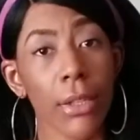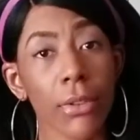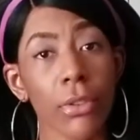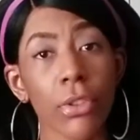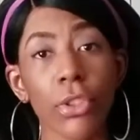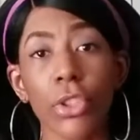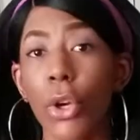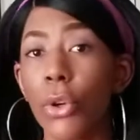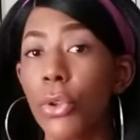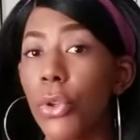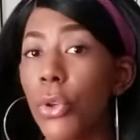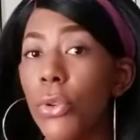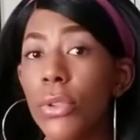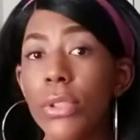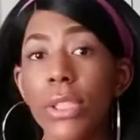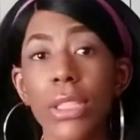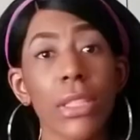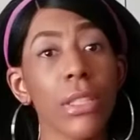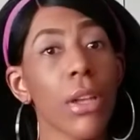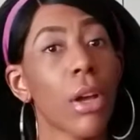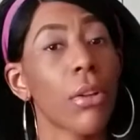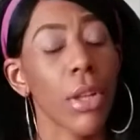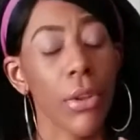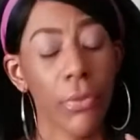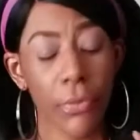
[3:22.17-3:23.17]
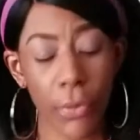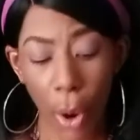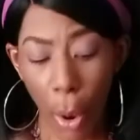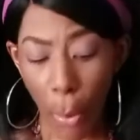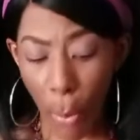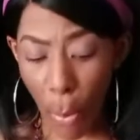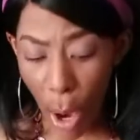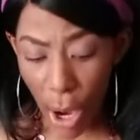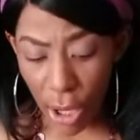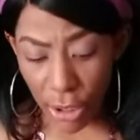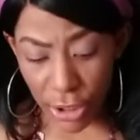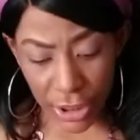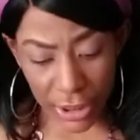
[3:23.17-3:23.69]
So use this only for
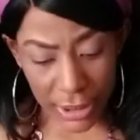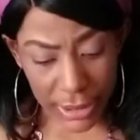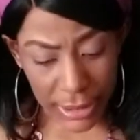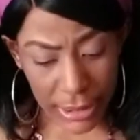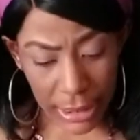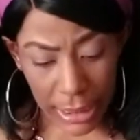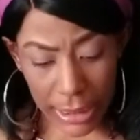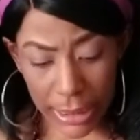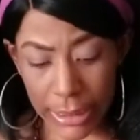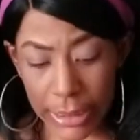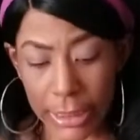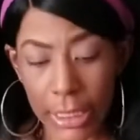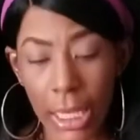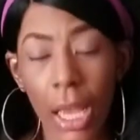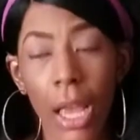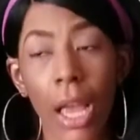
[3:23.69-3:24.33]
emergencies.